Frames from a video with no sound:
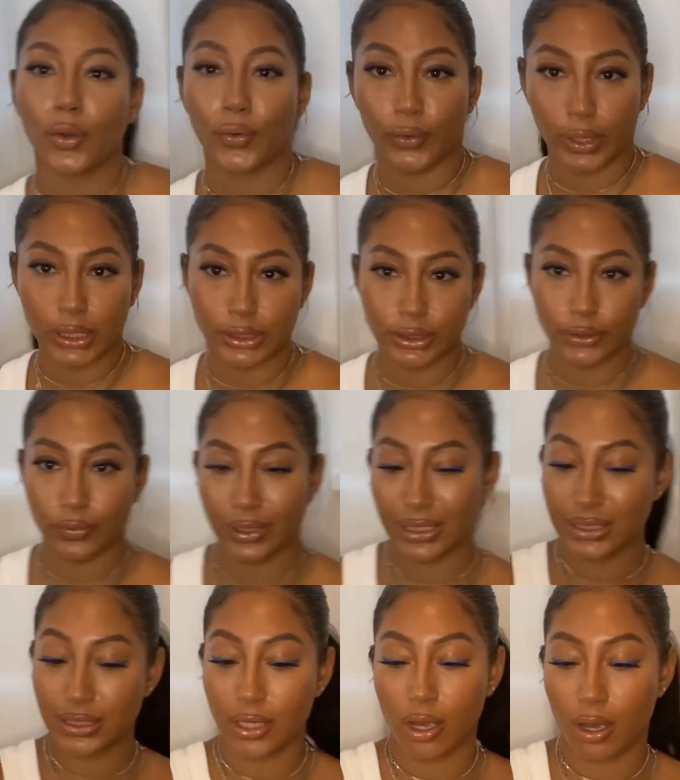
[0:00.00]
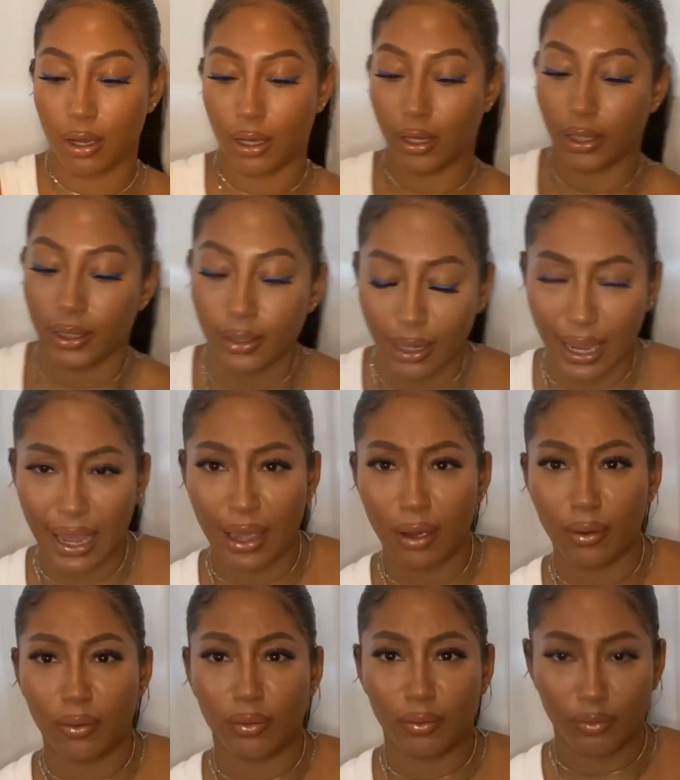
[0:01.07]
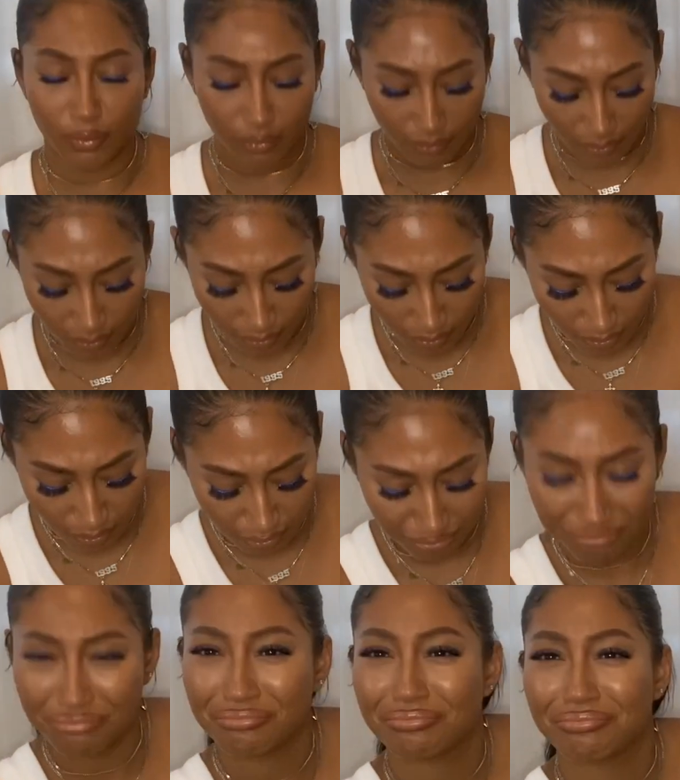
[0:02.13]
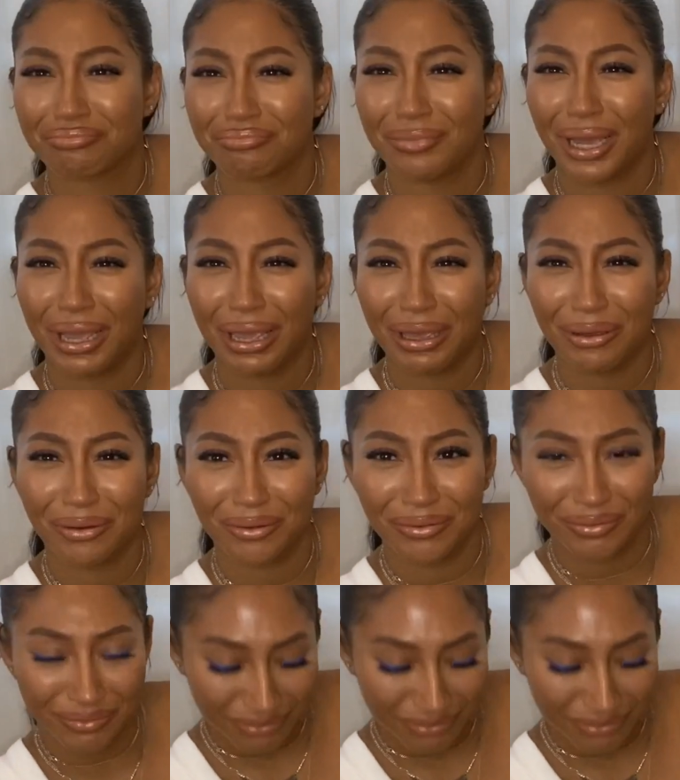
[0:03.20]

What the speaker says: Okay, so it's on. Ow, my ankle.